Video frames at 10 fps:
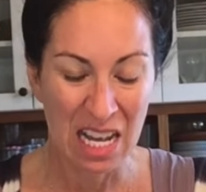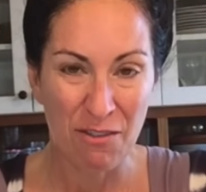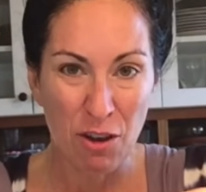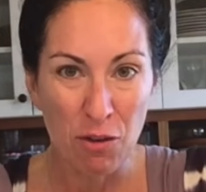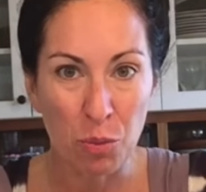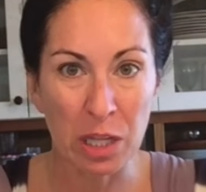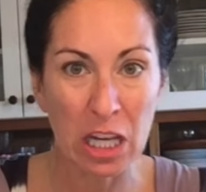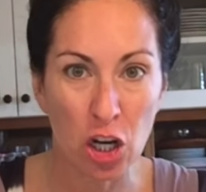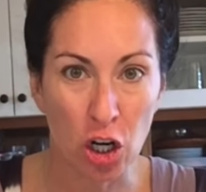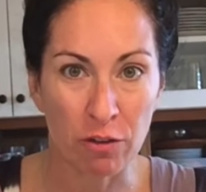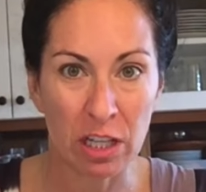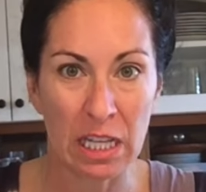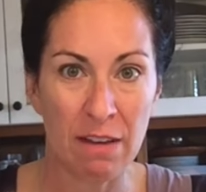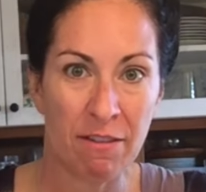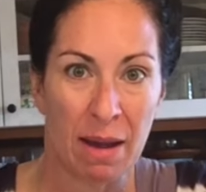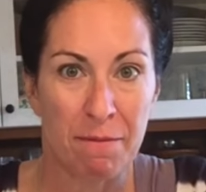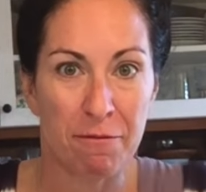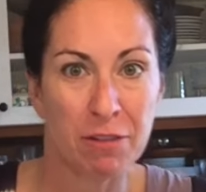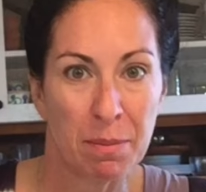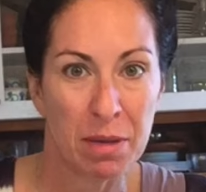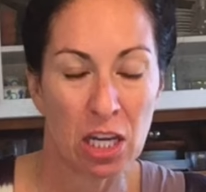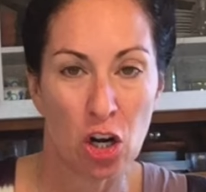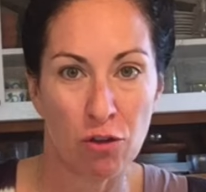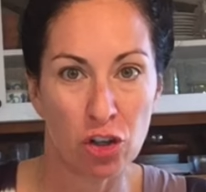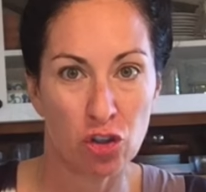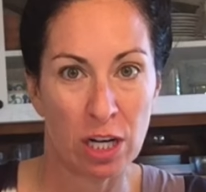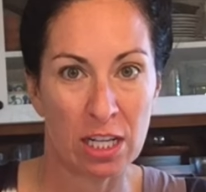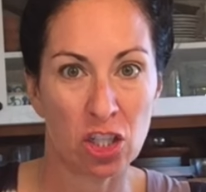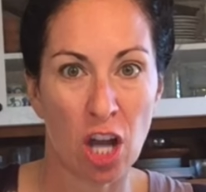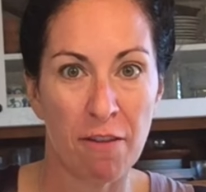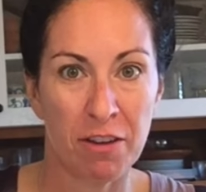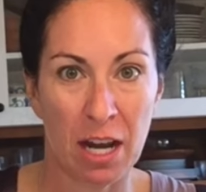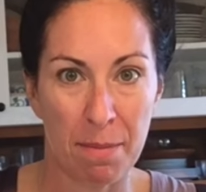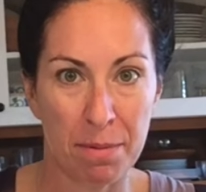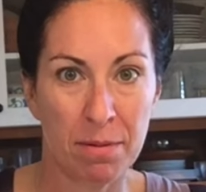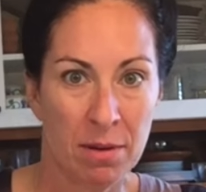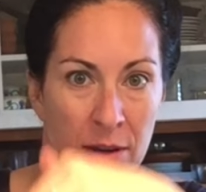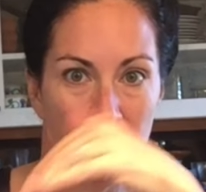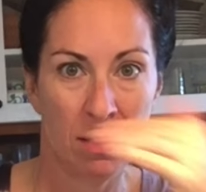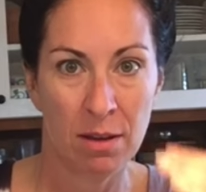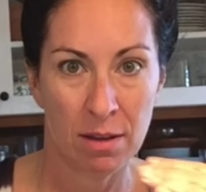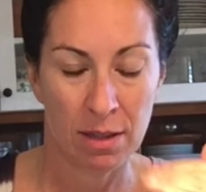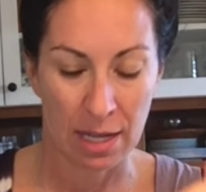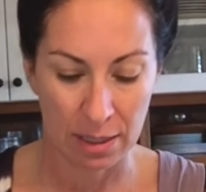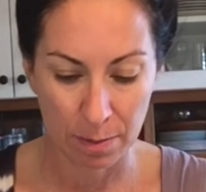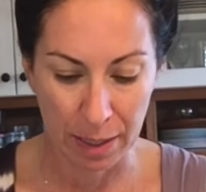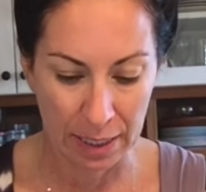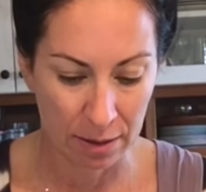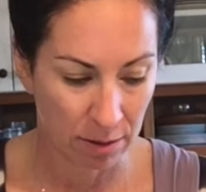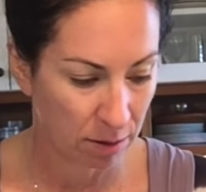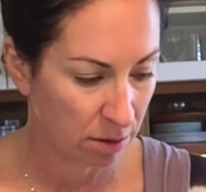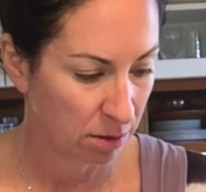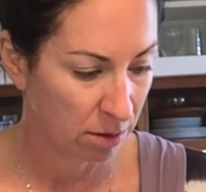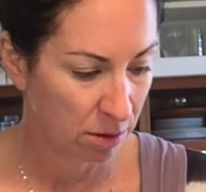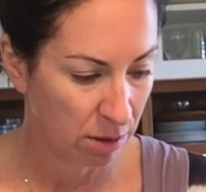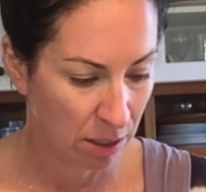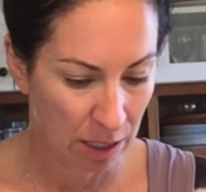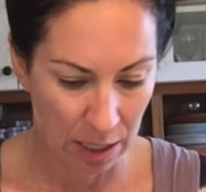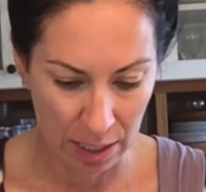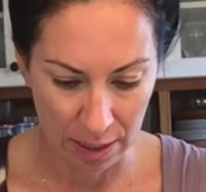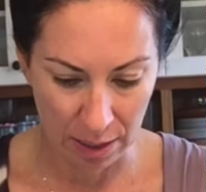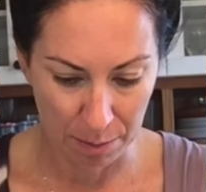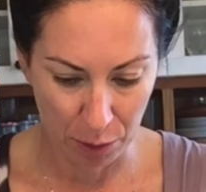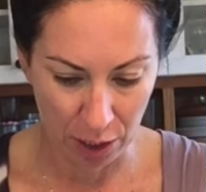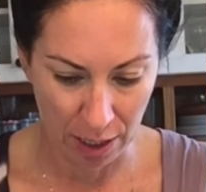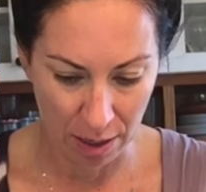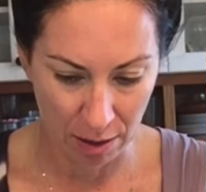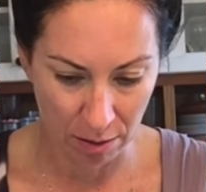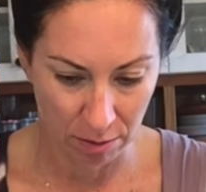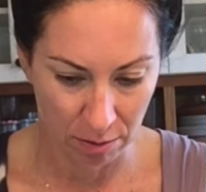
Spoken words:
If you have a really curvy leaf, I'm flipping it over to try to soften up that spine. And then put it in here.